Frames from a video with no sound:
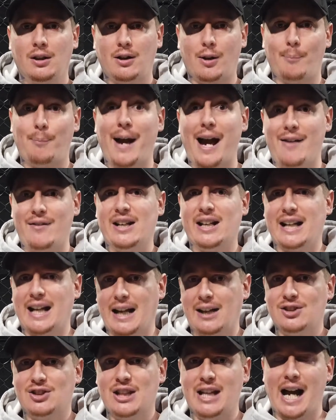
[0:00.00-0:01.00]
comparing
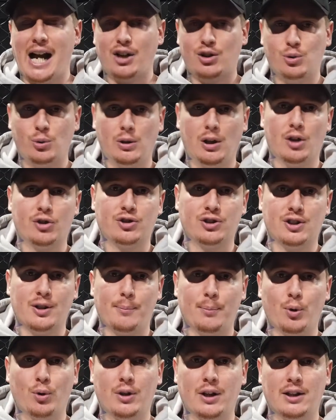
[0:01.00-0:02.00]
against the actual odds at
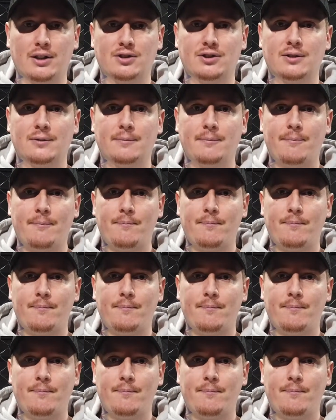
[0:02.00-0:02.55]
the bookies.